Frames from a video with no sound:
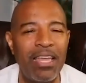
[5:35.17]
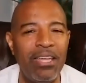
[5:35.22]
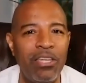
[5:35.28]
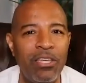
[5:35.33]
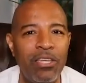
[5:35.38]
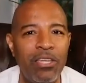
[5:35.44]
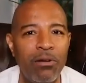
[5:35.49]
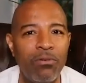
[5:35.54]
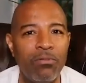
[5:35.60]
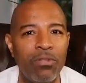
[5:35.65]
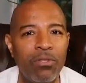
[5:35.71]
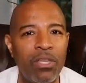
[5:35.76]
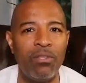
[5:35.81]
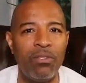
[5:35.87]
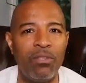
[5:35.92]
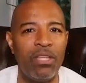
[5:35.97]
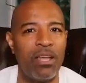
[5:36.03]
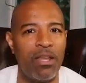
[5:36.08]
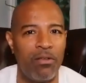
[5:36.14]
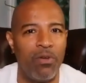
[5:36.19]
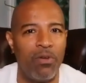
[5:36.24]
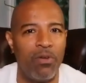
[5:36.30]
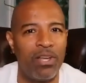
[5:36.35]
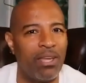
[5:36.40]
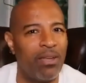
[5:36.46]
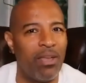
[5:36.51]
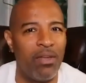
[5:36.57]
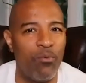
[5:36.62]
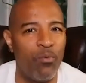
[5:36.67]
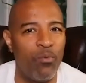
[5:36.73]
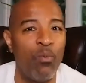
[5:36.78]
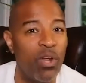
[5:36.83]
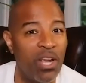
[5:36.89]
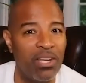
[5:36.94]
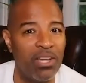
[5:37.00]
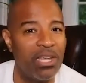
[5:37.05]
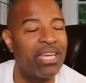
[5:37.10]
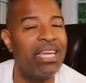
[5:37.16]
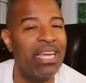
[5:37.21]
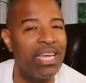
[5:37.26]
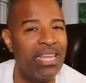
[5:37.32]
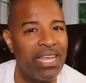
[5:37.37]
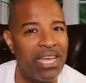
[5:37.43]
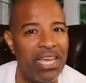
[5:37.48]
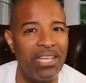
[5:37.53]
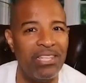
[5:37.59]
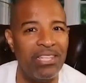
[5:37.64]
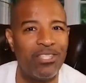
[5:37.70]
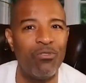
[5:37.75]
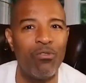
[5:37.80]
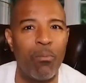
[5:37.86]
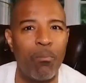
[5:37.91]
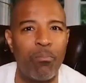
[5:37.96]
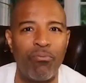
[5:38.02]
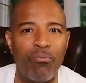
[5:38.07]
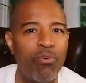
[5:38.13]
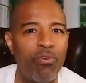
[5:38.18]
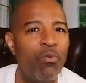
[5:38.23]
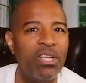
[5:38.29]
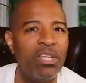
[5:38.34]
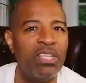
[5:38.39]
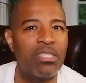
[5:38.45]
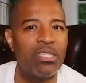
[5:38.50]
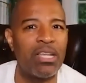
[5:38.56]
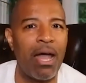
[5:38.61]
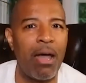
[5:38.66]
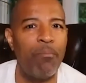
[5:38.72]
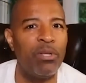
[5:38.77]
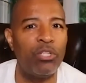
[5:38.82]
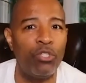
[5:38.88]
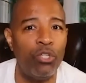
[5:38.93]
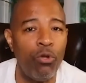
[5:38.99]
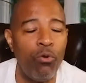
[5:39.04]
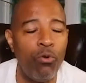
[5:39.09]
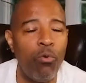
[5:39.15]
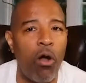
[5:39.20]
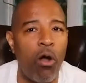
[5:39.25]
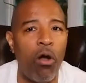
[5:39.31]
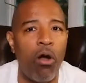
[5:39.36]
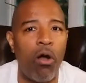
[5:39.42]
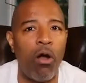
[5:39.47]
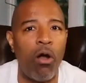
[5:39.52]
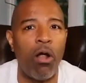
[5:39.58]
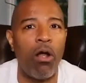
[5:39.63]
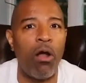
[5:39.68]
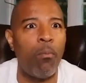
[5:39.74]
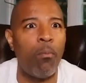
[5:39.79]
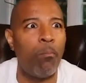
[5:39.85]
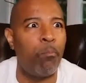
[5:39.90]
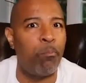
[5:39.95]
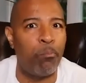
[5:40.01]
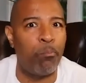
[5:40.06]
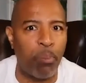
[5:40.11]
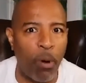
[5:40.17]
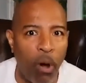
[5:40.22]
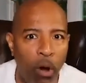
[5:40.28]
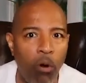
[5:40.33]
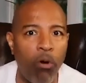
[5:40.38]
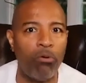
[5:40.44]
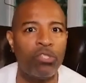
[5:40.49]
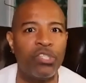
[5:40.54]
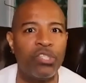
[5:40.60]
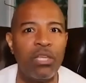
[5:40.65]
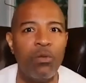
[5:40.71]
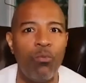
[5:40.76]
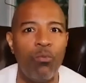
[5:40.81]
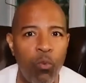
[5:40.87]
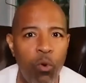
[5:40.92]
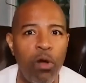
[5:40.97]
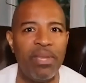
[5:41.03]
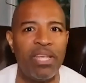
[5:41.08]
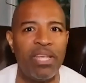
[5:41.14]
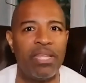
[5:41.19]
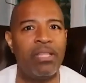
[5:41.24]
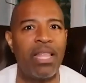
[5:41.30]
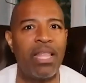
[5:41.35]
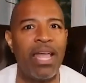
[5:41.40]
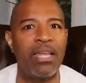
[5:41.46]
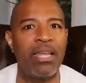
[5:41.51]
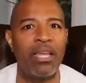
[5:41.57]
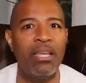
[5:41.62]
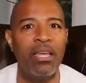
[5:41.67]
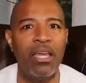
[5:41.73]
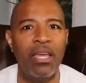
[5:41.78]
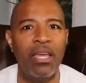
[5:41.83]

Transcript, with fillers: you know, okay, and we're gonna get into the brewing side, but you are a ballsy woman. Like,